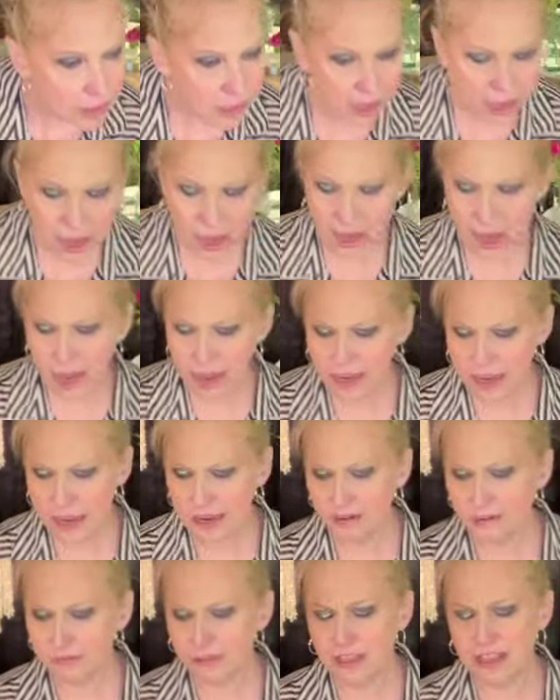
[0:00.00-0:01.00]
I kind
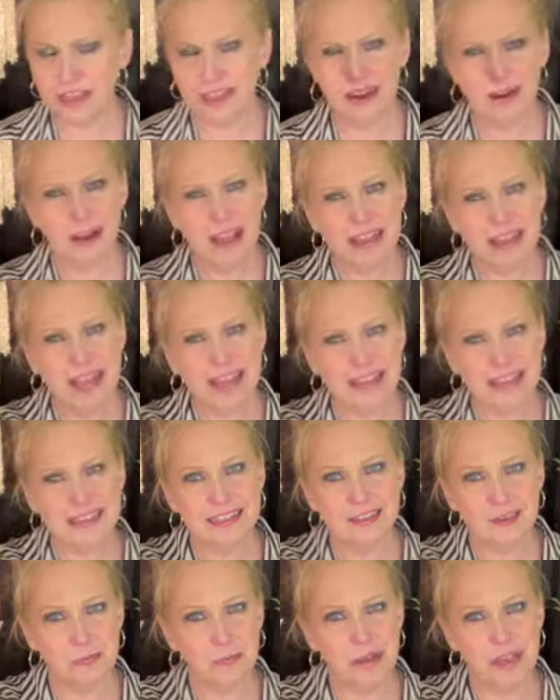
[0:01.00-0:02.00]
of feel like, I like
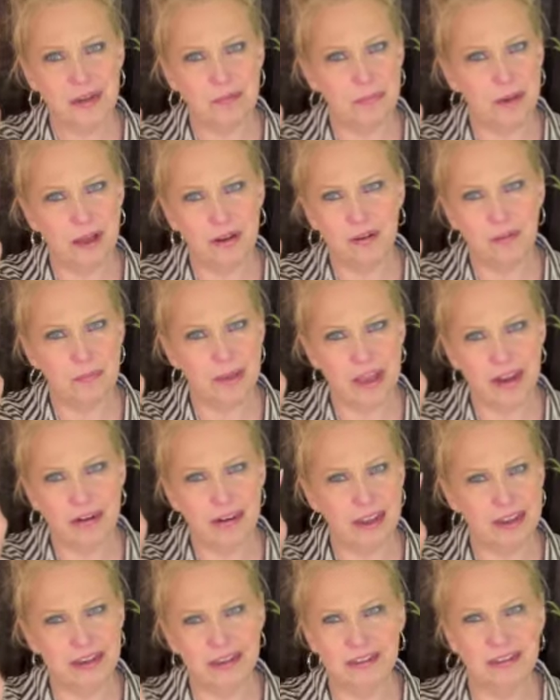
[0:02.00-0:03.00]
this plain bottle better.
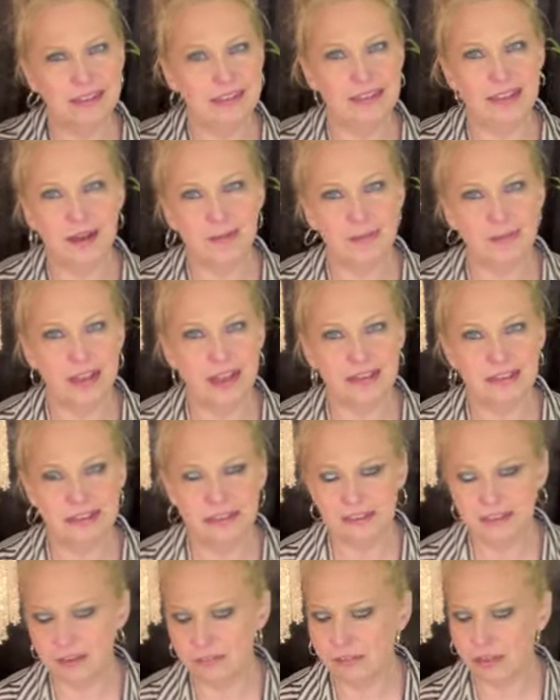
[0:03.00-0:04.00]
I didn't need that plastic
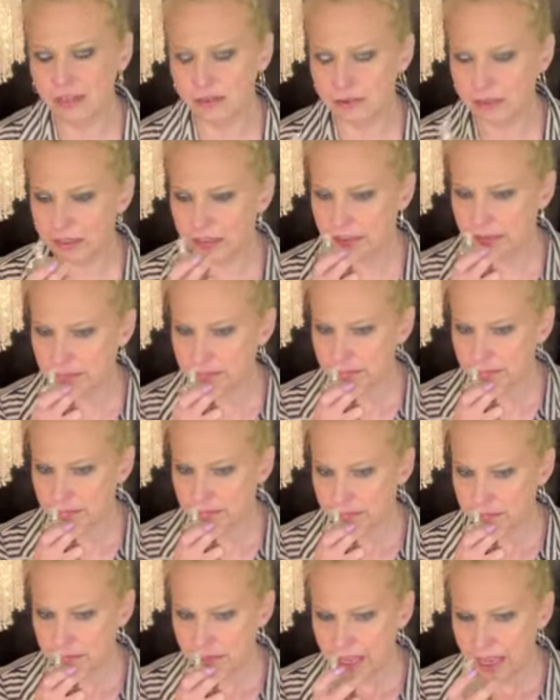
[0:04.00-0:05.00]
stuff anyways.
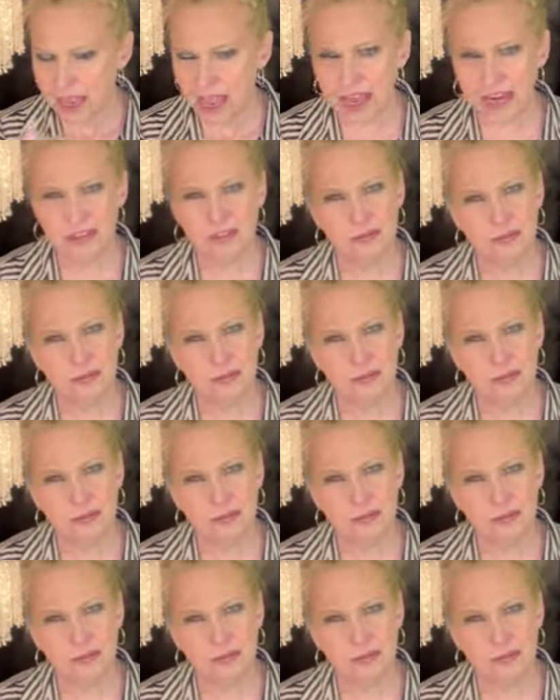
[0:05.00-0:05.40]
And